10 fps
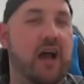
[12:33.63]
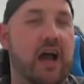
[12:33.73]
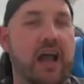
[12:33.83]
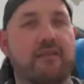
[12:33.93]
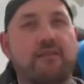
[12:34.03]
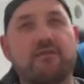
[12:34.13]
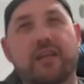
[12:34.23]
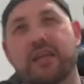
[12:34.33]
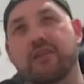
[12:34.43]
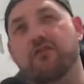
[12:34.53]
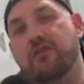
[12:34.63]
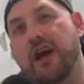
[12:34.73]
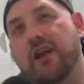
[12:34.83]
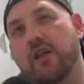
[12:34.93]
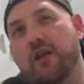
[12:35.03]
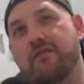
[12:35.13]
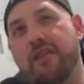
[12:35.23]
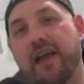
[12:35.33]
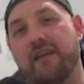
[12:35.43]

I haven't really done a lot of that.